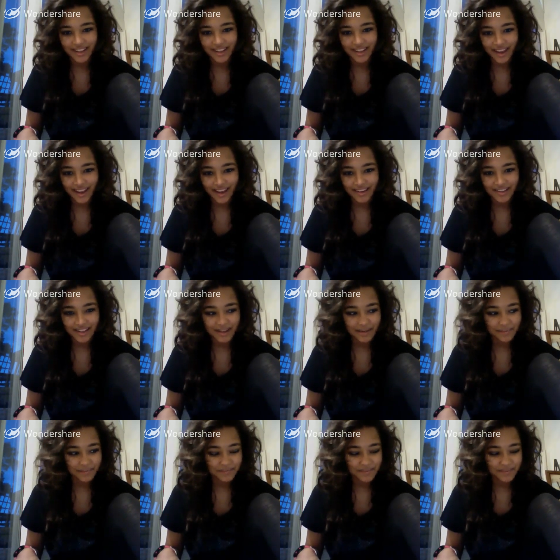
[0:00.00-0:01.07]
And,
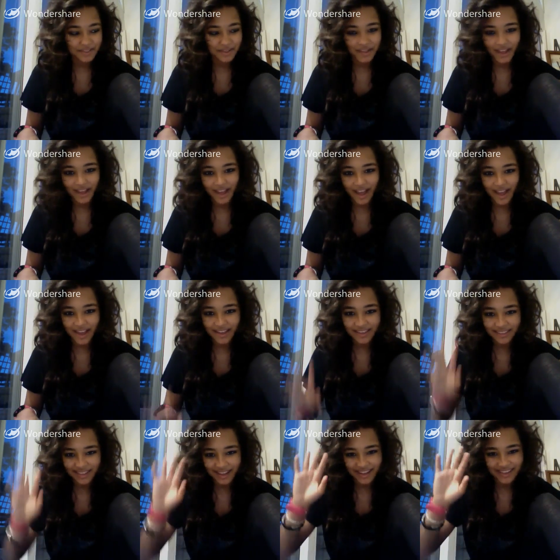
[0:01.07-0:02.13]
so yeah, hi
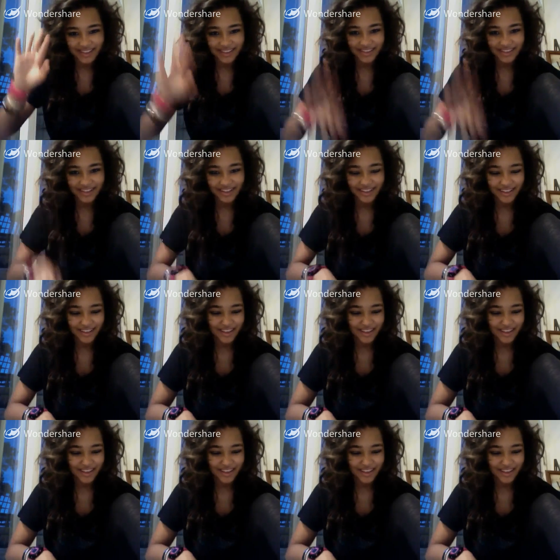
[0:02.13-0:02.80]
Jessica.